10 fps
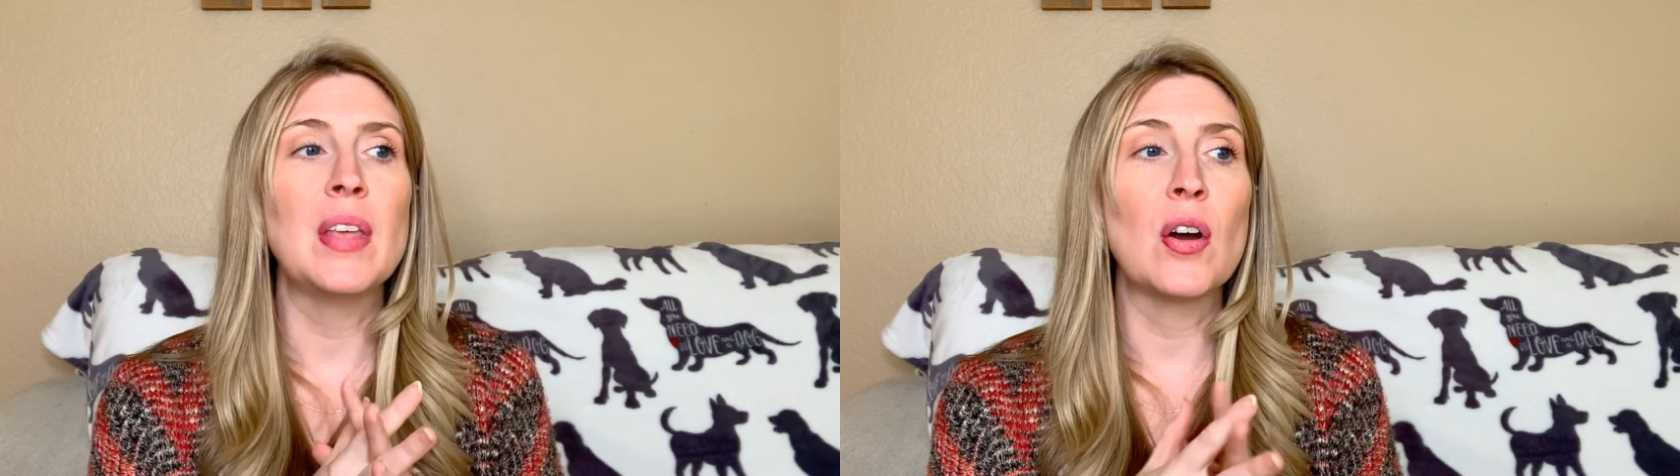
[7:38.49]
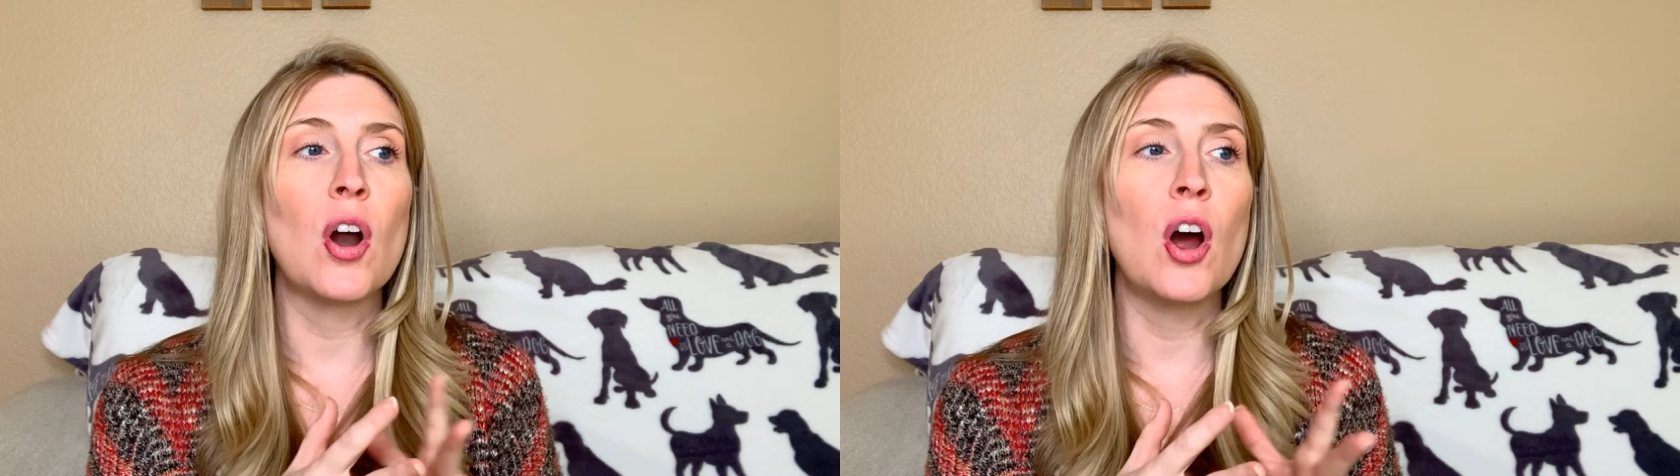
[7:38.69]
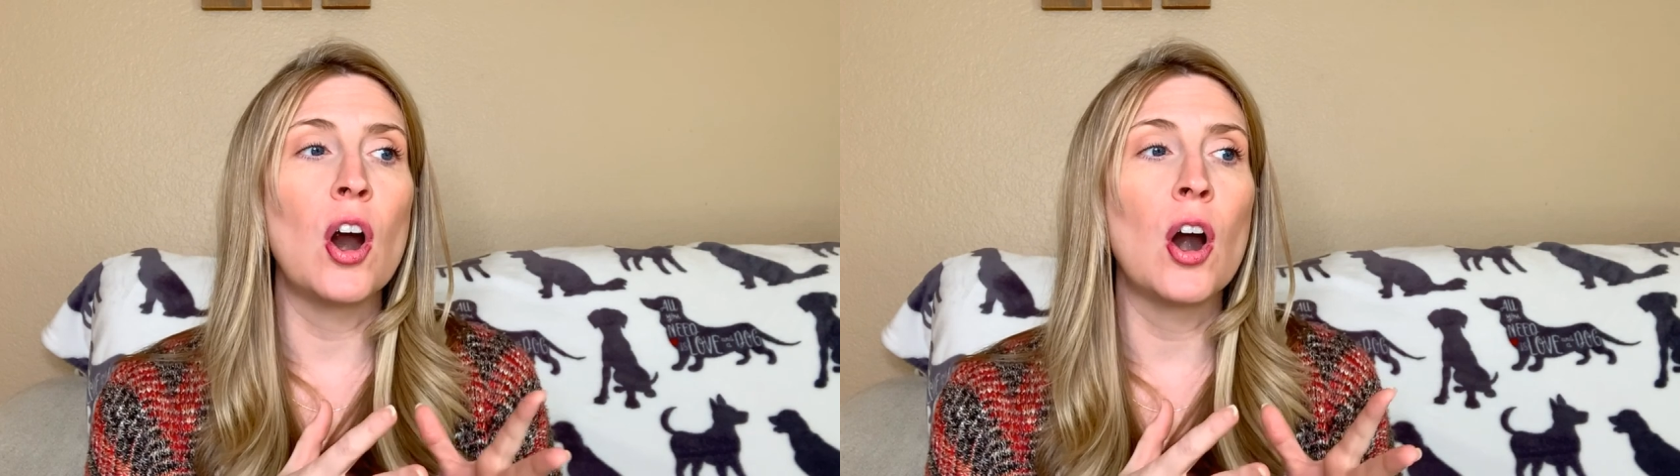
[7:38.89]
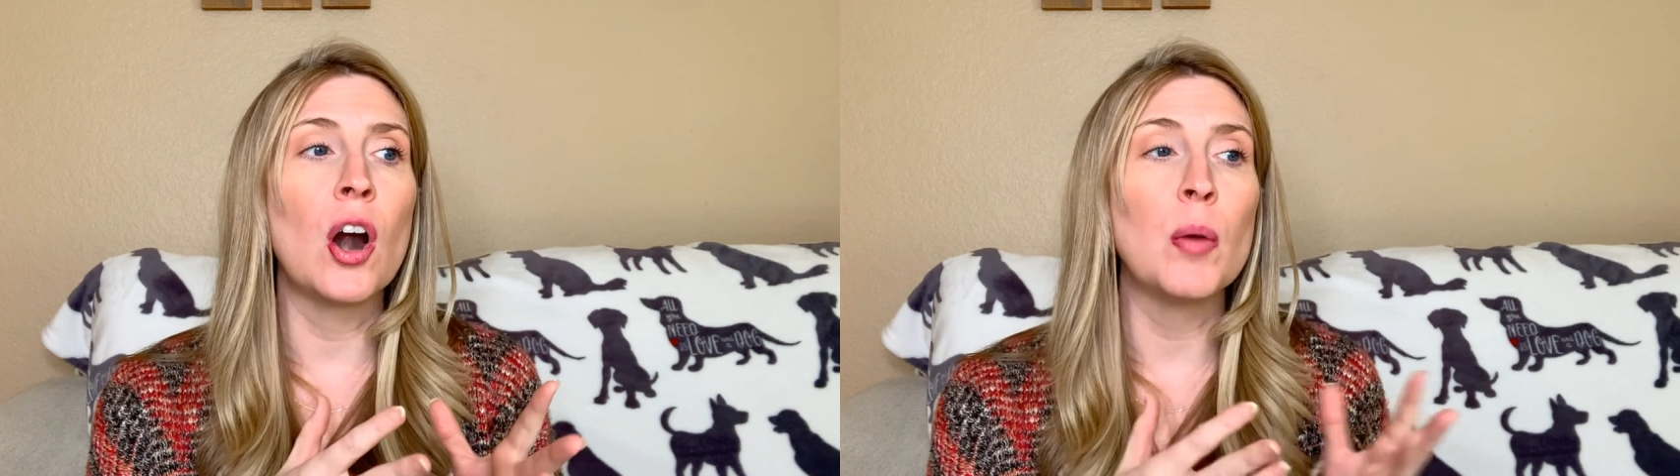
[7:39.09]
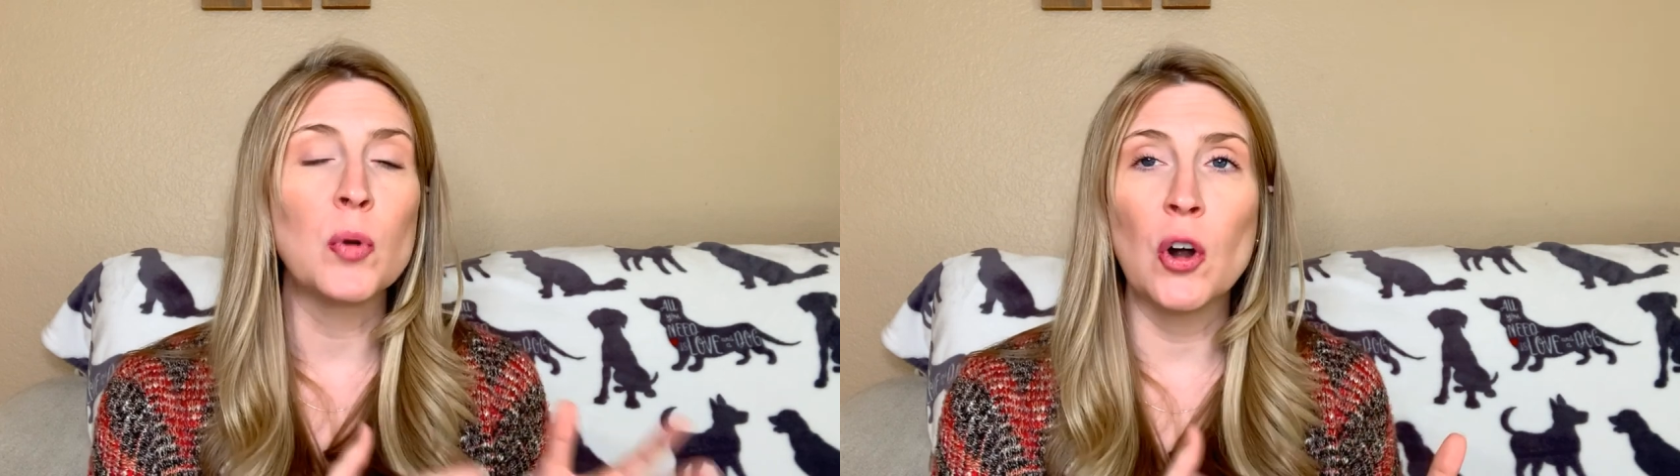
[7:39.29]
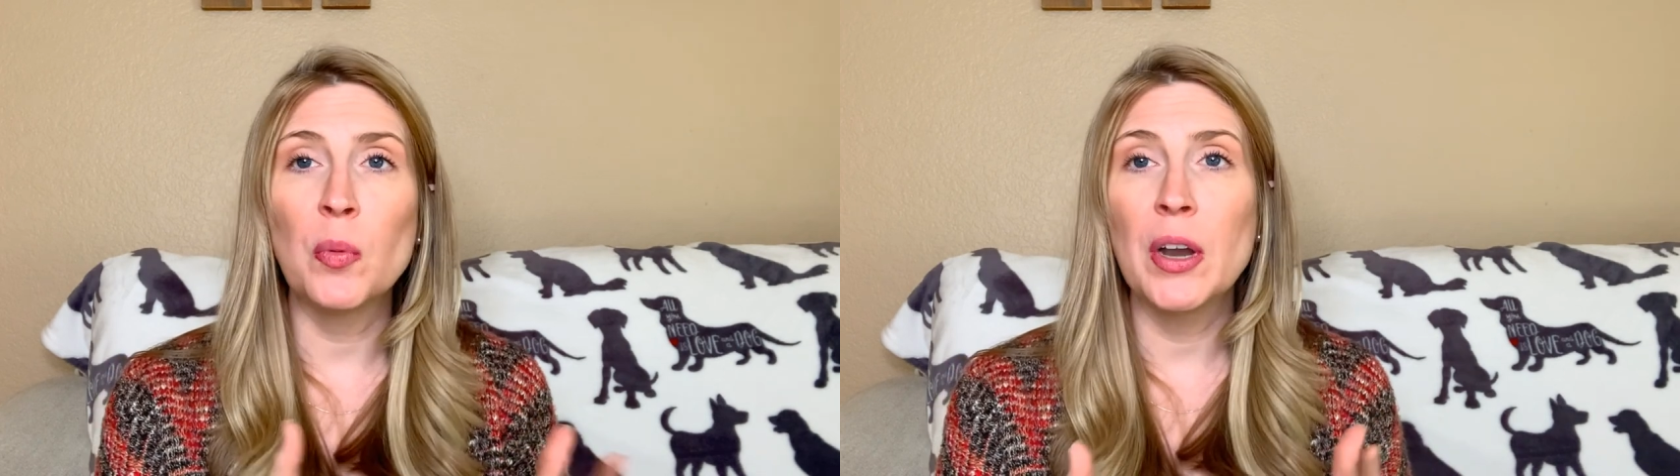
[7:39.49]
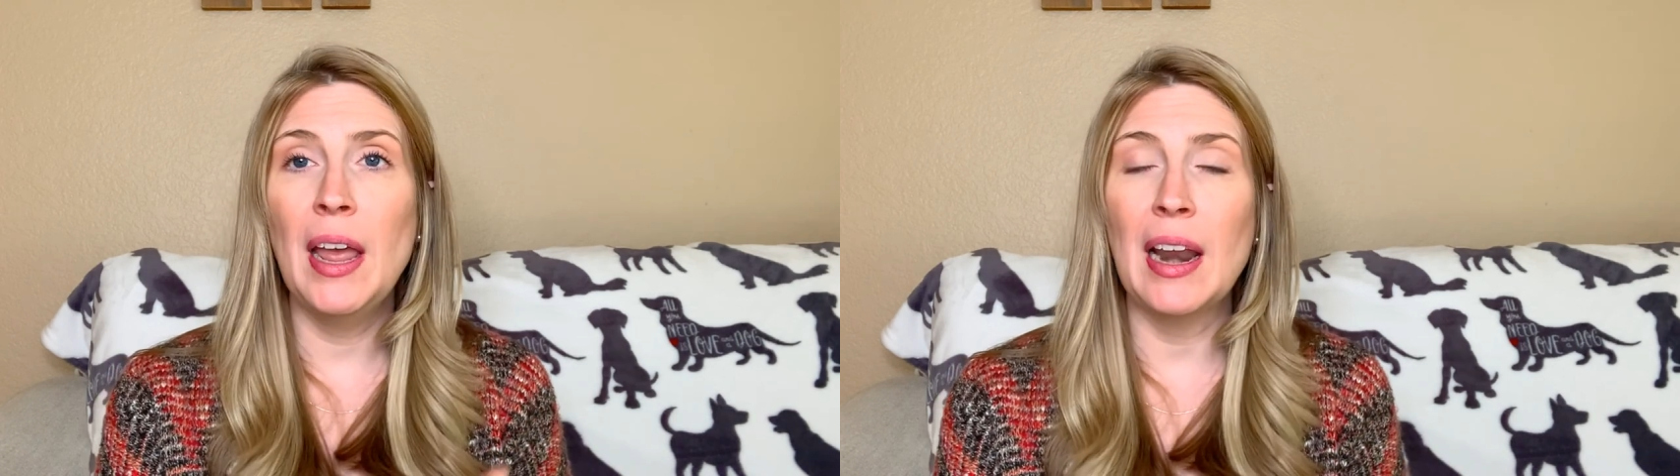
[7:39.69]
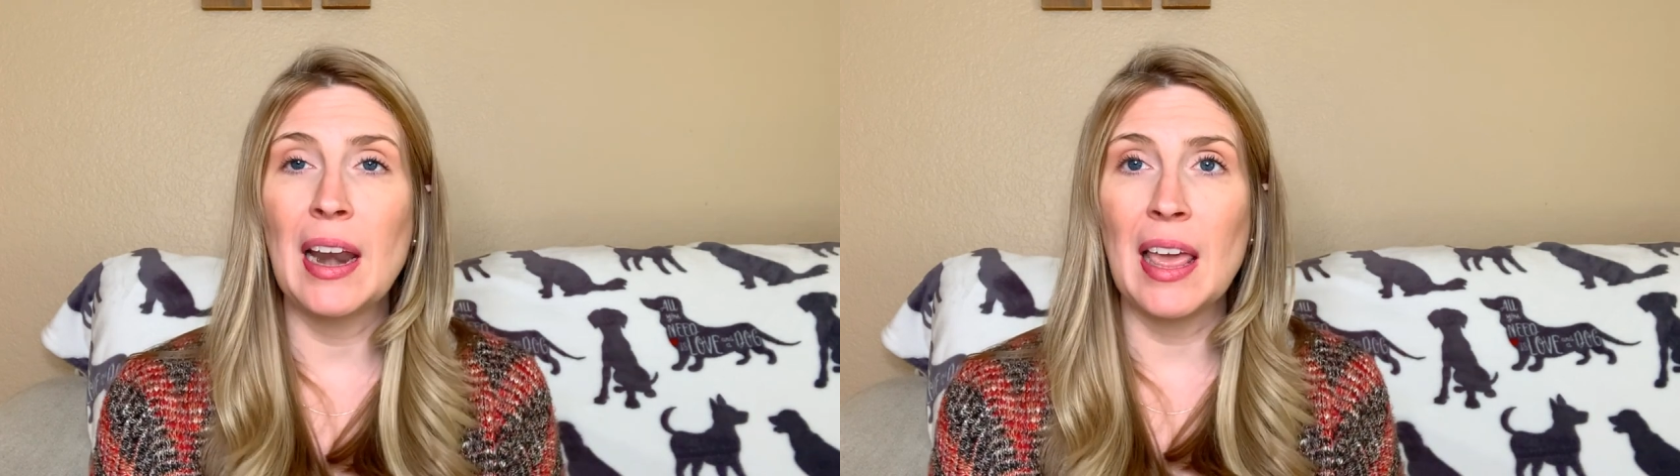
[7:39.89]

there are appropriate and